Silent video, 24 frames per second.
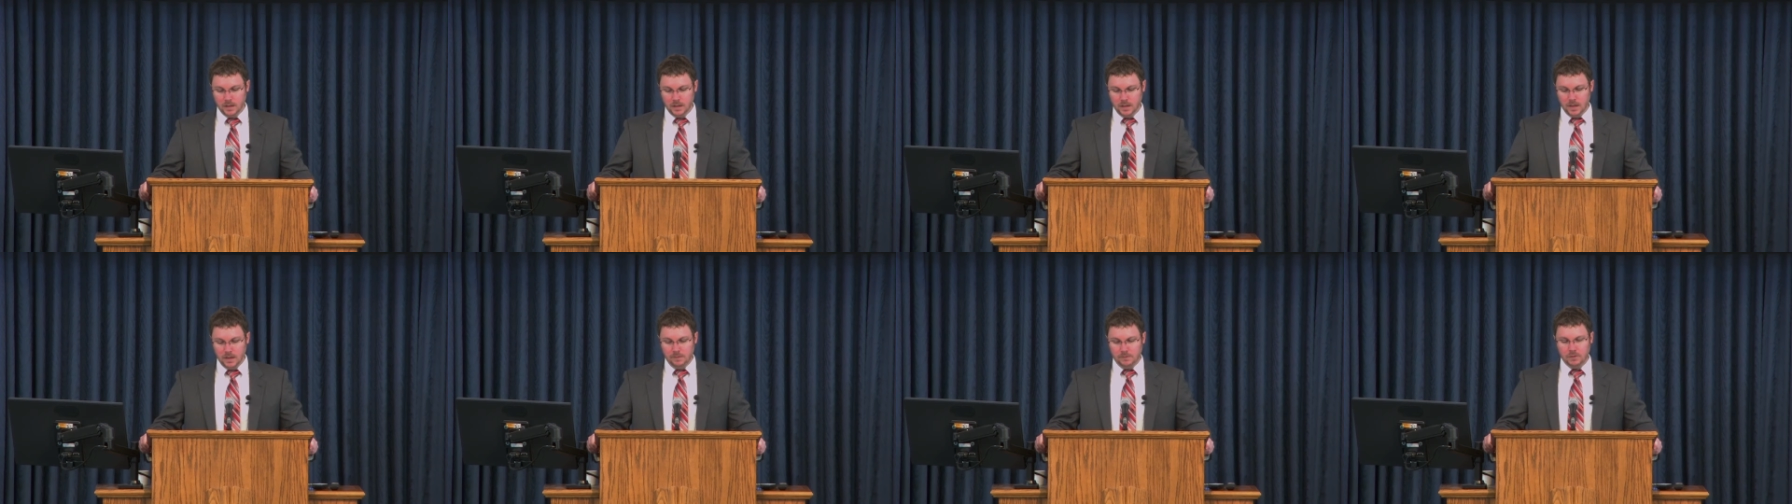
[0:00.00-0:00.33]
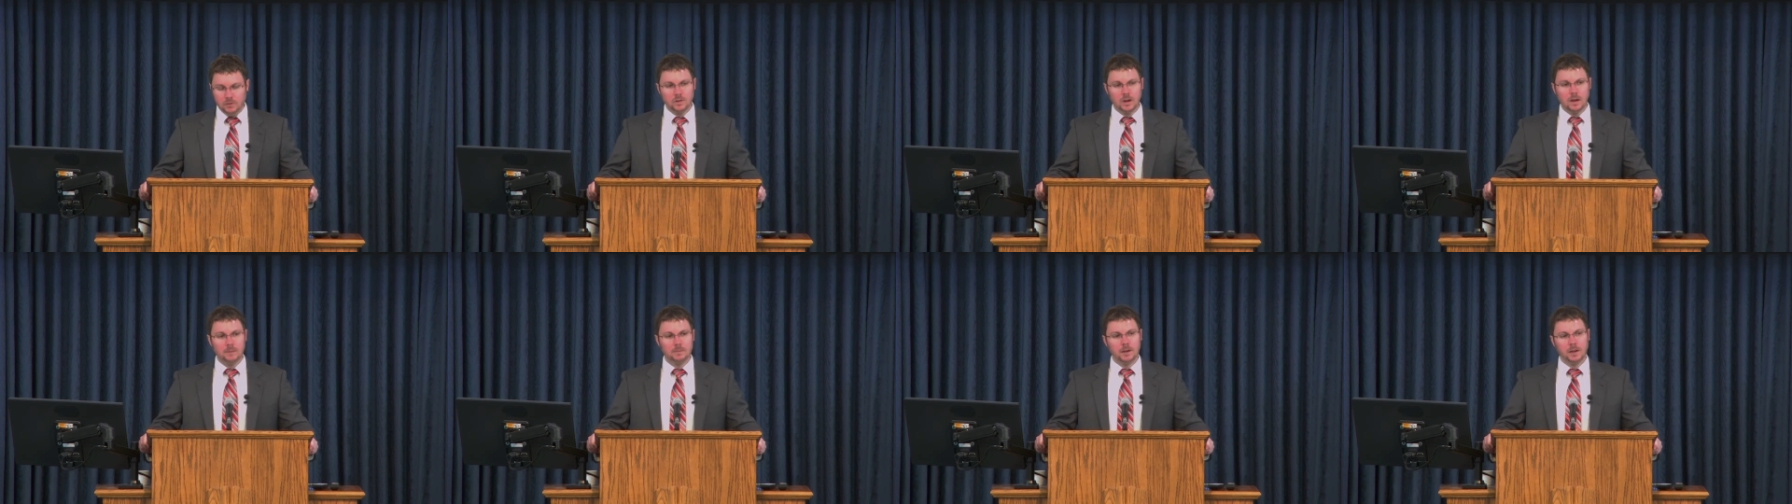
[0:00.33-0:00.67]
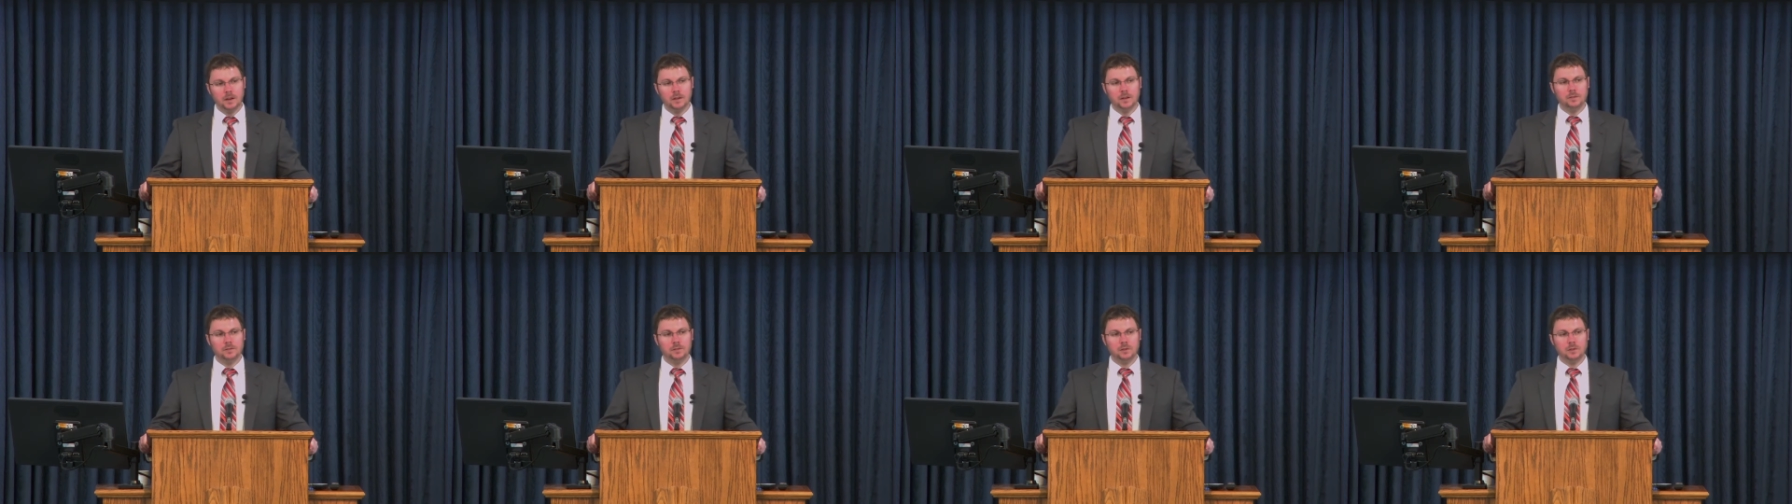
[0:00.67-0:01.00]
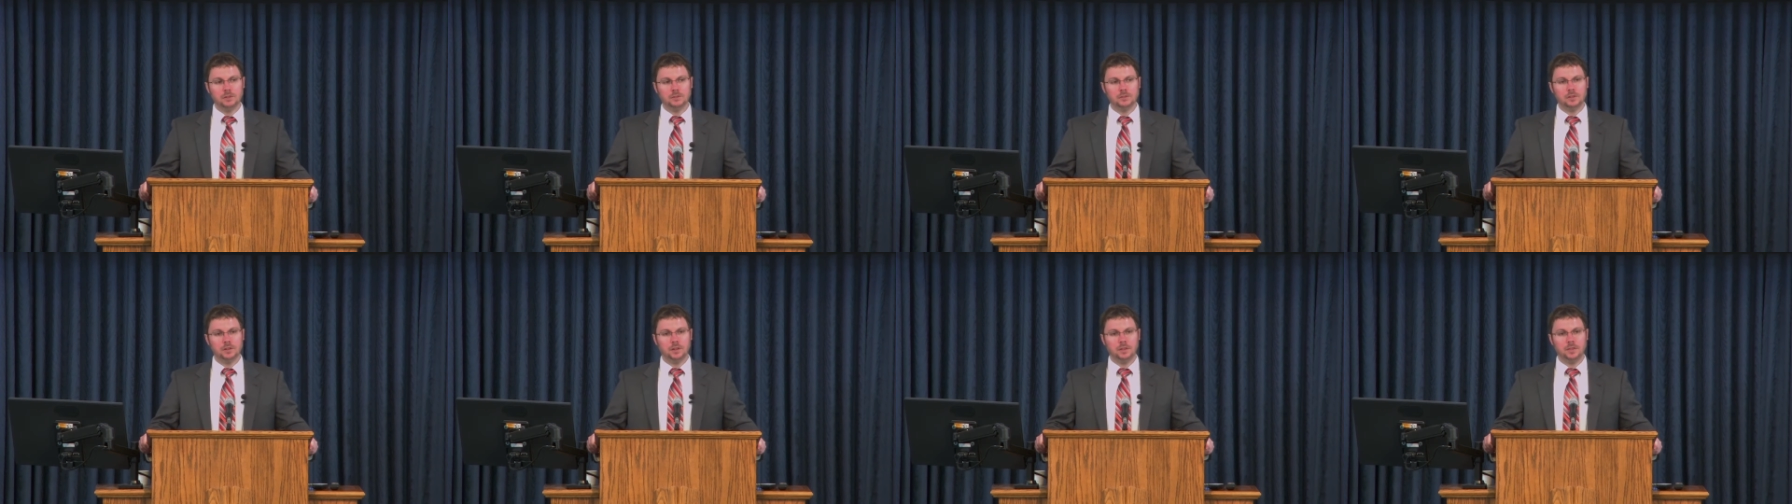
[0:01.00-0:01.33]
If you drop down to verse
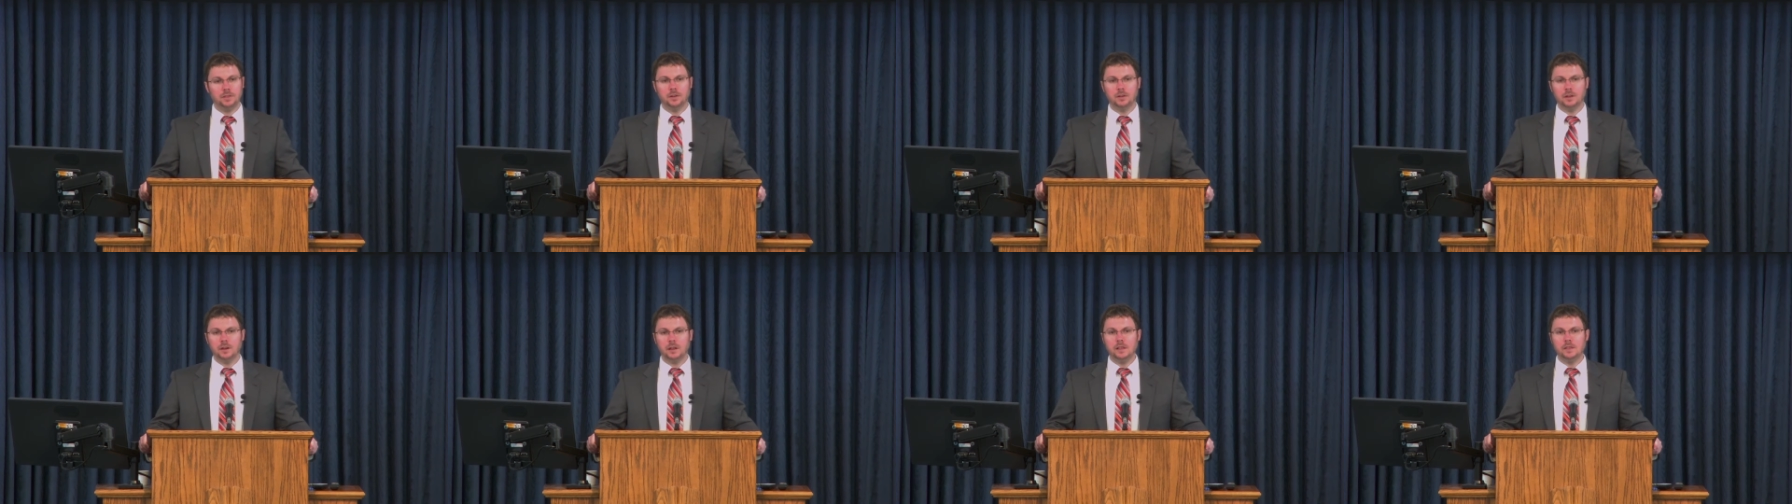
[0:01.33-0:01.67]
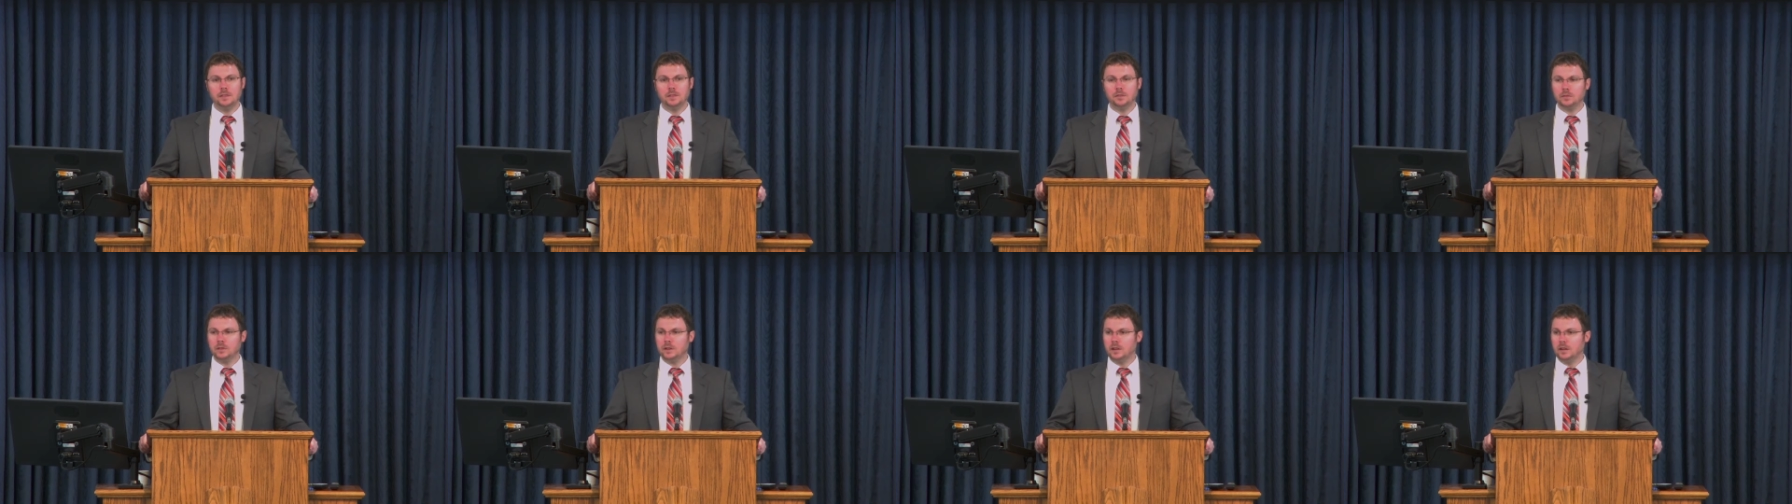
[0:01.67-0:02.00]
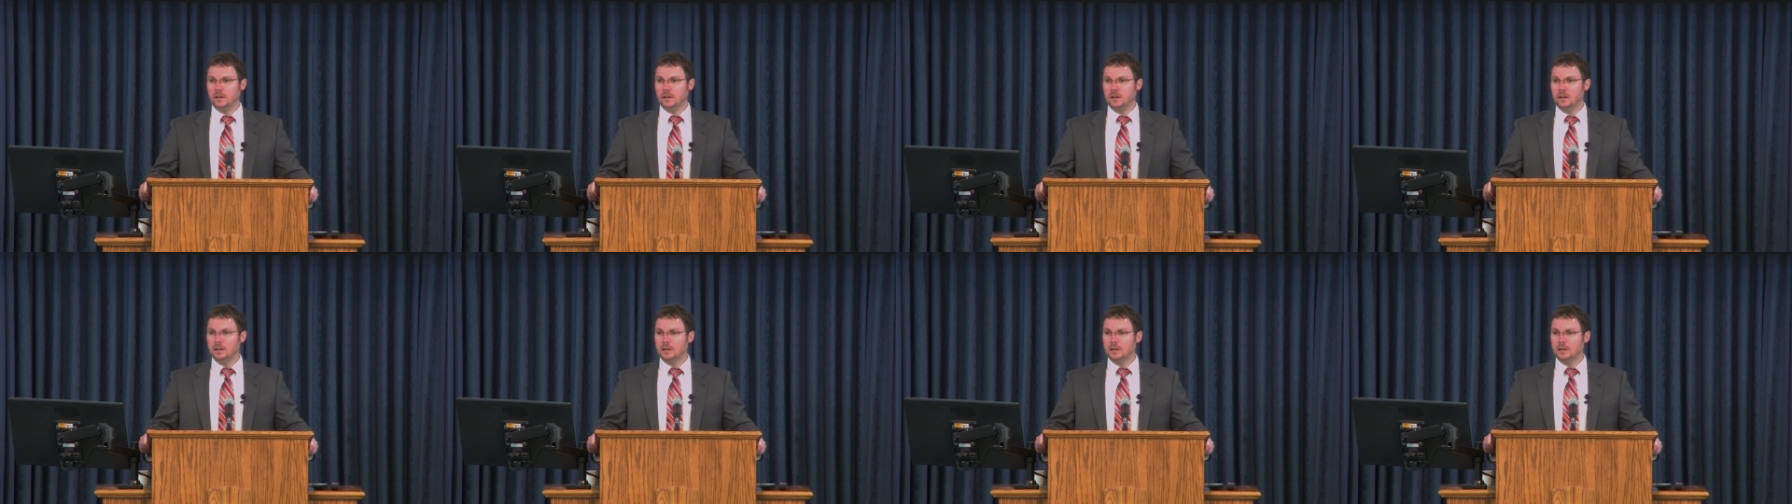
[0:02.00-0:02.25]
33,